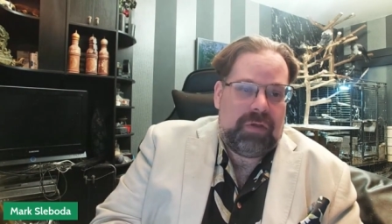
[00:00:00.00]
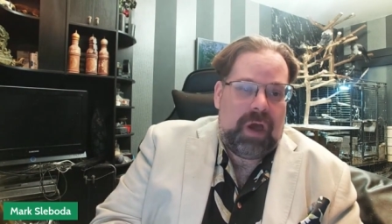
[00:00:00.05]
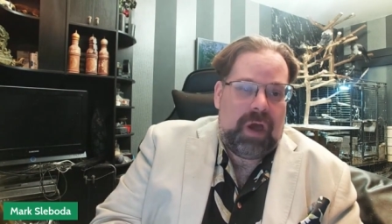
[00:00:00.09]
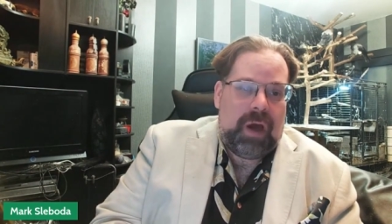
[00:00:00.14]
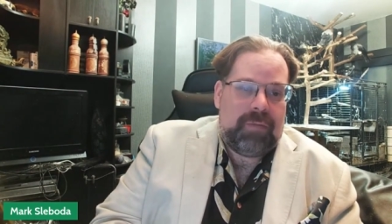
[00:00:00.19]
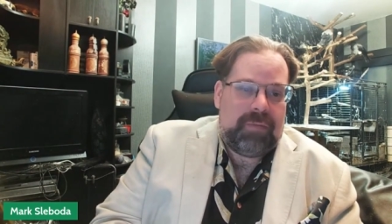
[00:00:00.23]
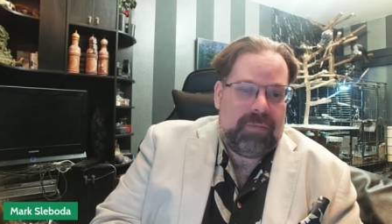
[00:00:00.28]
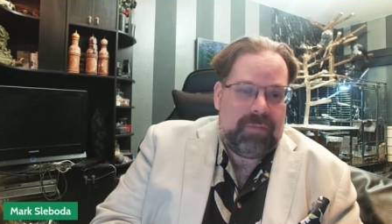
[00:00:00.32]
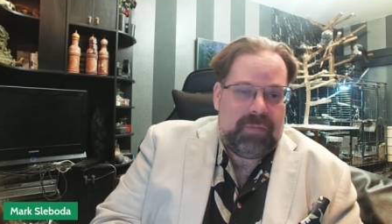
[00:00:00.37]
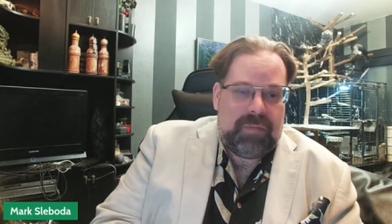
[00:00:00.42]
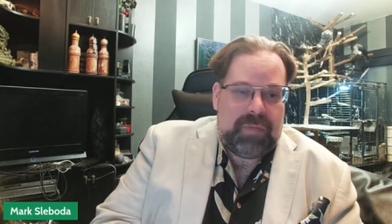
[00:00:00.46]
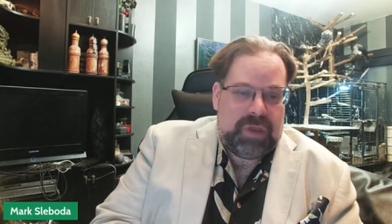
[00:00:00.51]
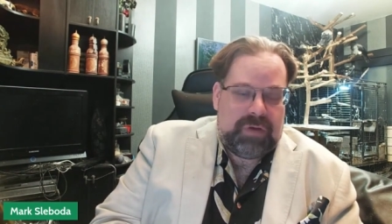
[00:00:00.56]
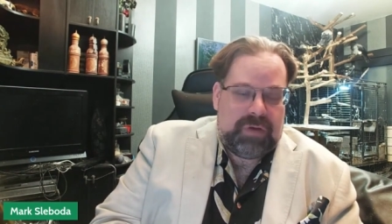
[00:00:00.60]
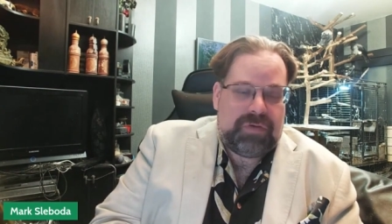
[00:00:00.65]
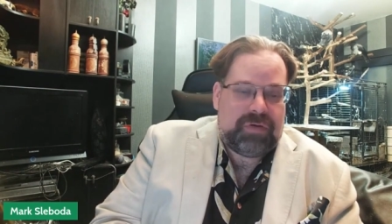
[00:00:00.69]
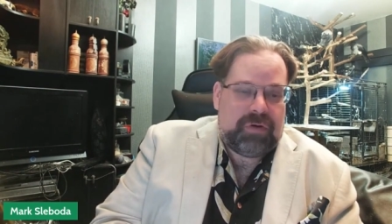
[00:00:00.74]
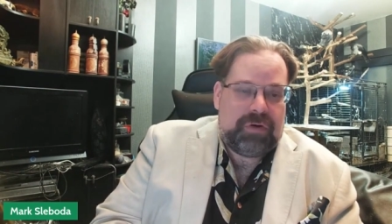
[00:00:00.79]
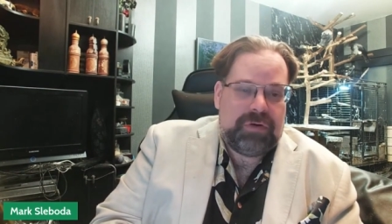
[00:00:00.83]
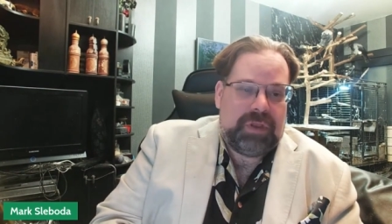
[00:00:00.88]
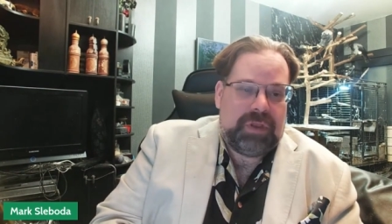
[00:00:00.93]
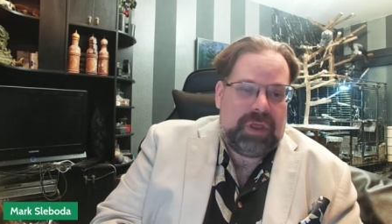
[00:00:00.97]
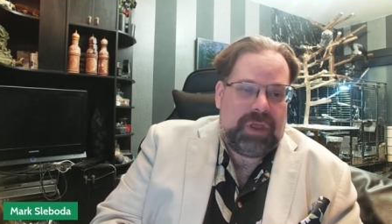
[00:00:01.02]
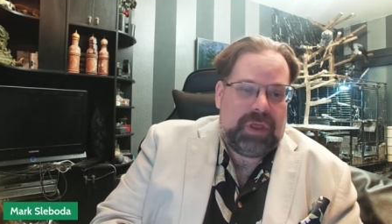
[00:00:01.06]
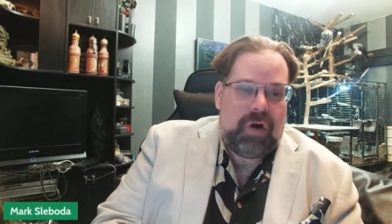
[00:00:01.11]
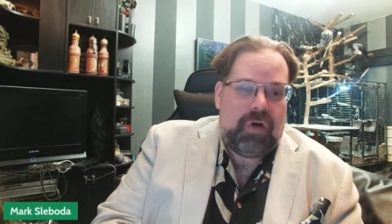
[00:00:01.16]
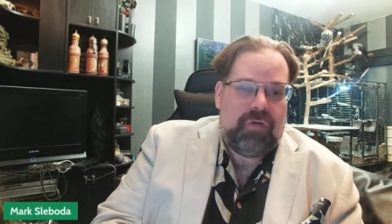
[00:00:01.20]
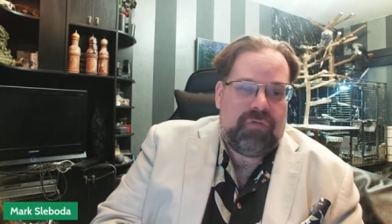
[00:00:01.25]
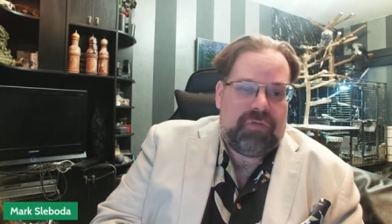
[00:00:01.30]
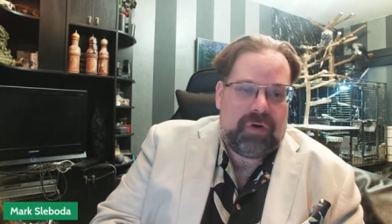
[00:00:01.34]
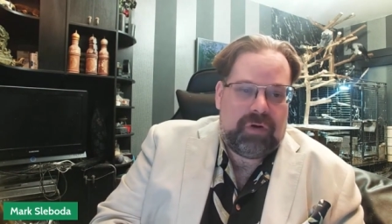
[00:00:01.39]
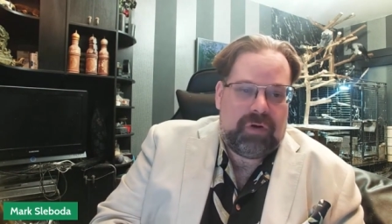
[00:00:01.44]
I'm you know, certainly
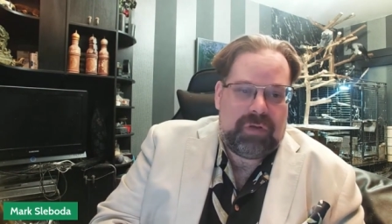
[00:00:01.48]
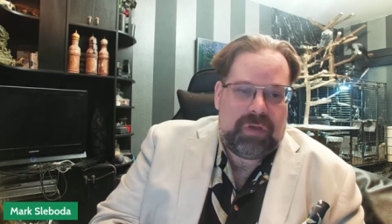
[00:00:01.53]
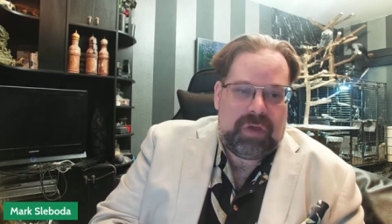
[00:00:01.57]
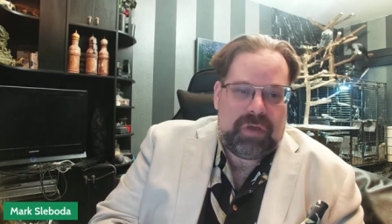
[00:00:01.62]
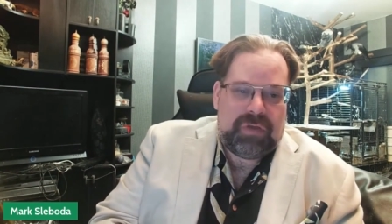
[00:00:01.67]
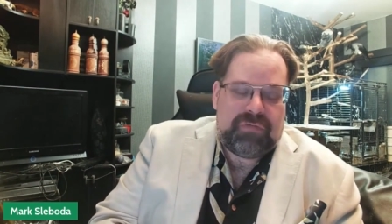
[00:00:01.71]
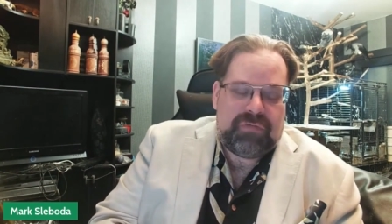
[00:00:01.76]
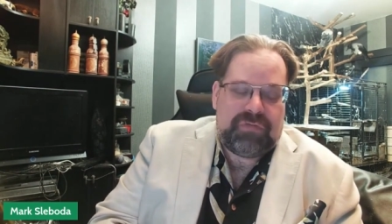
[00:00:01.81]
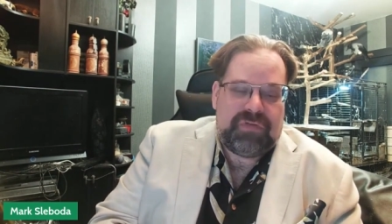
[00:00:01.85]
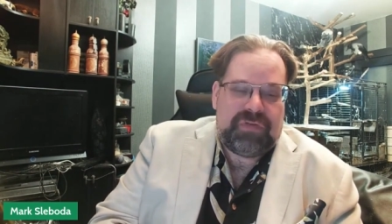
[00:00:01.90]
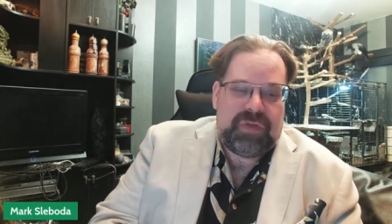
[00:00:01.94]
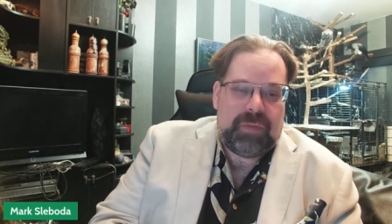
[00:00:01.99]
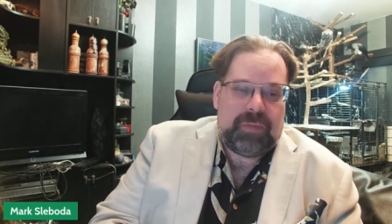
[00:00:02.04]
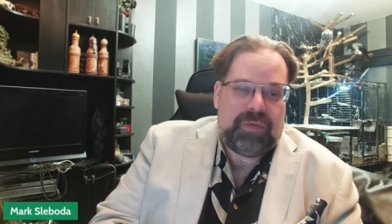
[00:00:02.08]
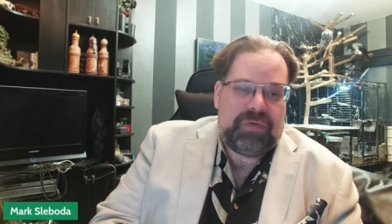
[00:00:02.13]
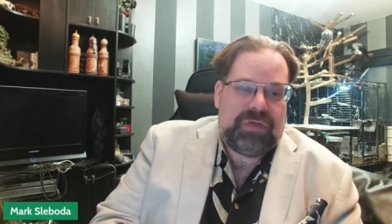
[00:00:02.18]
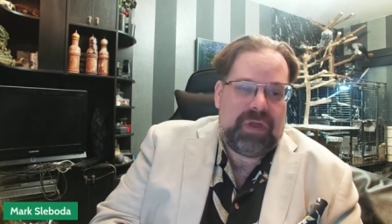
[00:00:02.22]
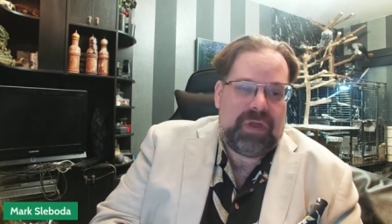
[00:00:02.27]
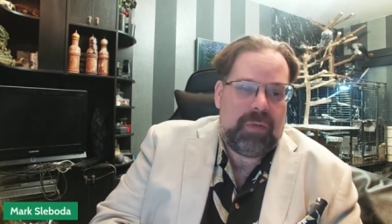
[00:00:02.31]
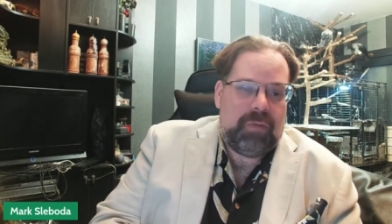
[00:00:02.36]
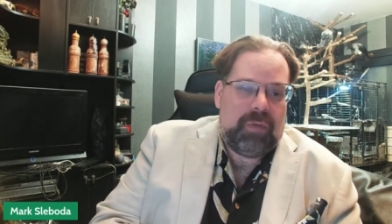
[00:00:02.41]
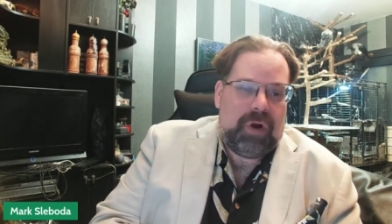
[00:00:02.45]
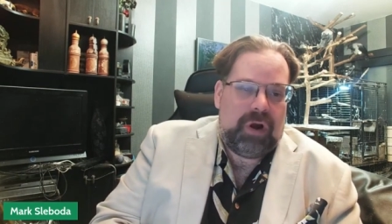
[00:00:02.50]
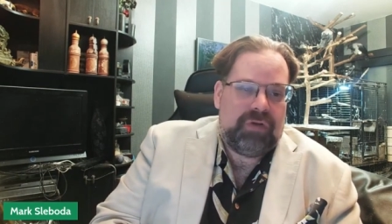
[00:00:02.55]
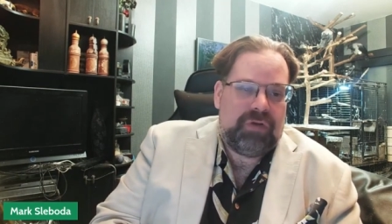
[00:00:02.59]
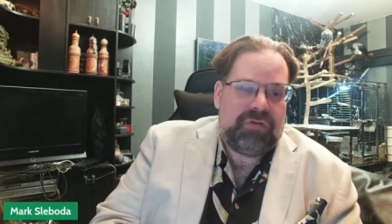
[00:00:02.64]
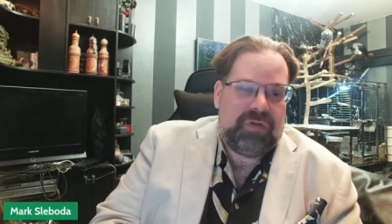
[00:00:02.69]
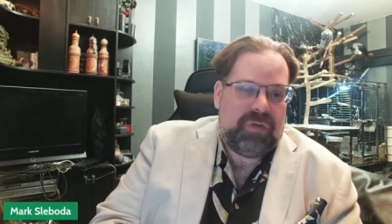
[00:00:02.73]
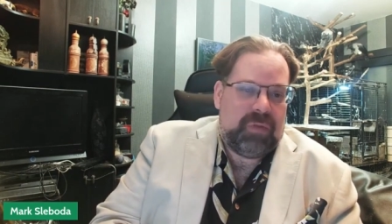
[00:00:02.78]
over the 50% margin,